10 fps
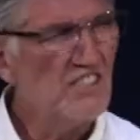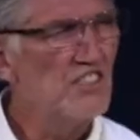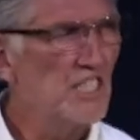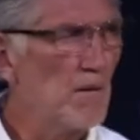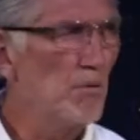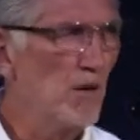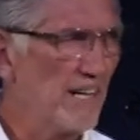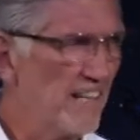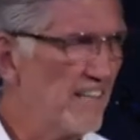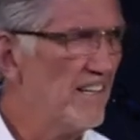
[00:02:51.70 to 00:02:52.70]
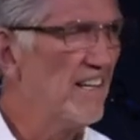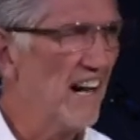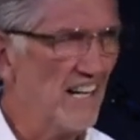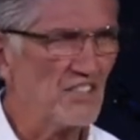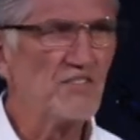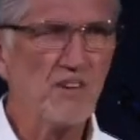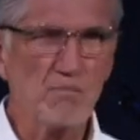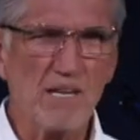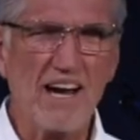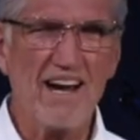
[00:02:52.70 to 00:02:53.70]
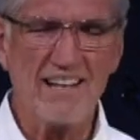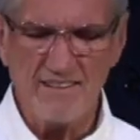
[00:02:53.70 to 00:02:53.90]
separated us from God.